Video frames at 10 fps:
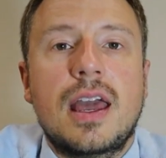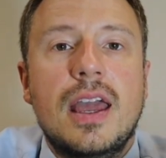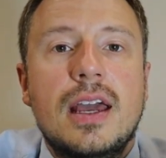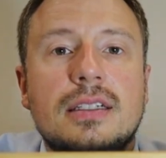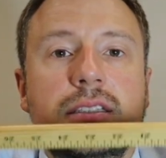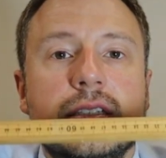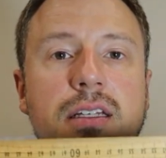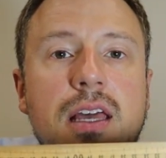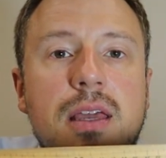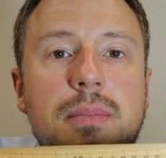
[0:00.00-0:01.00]
and
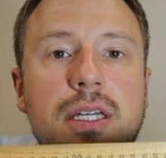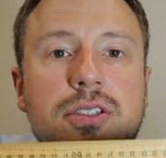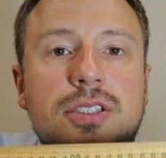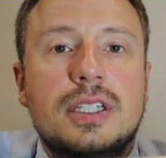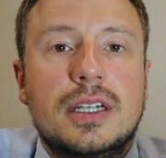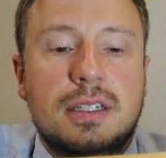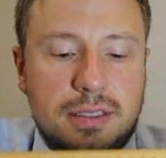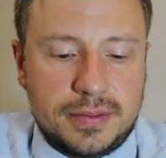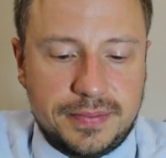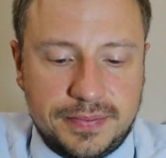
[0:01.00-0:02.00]
a meter stick.
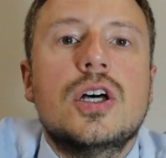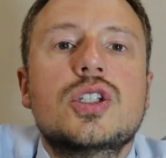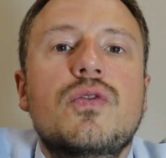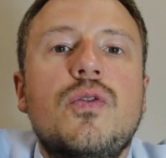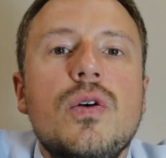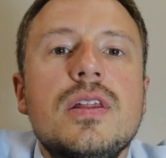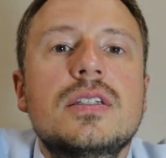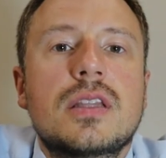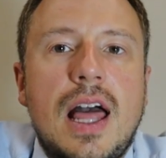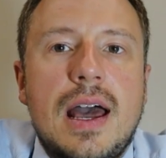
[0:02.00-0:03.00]
So for
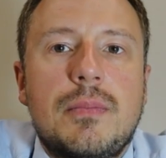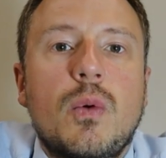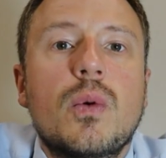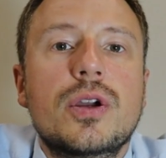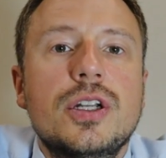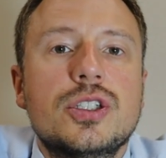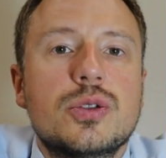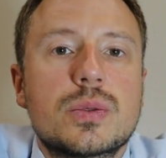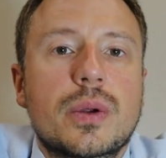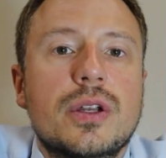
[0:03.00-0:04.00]
this lab, what we're going to
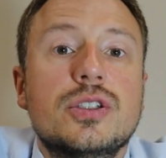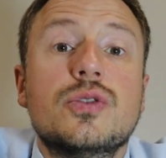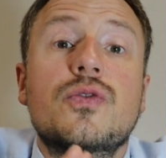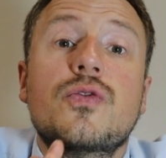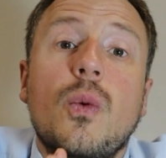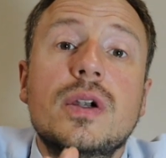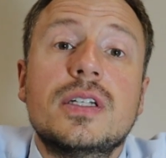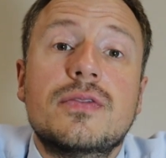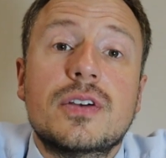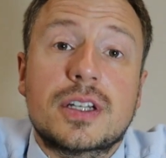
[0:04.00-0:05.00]
do is we're going to do 4
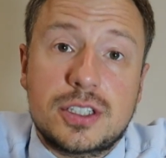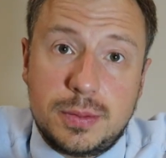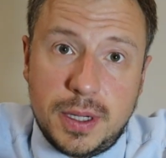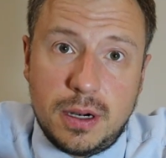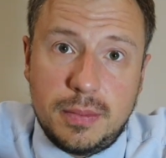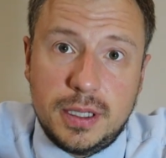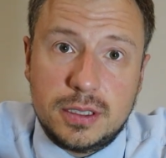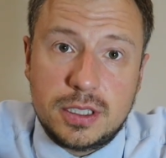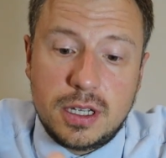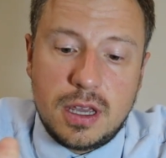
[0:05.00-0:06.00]
different
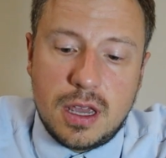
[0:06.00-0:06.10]
experiments.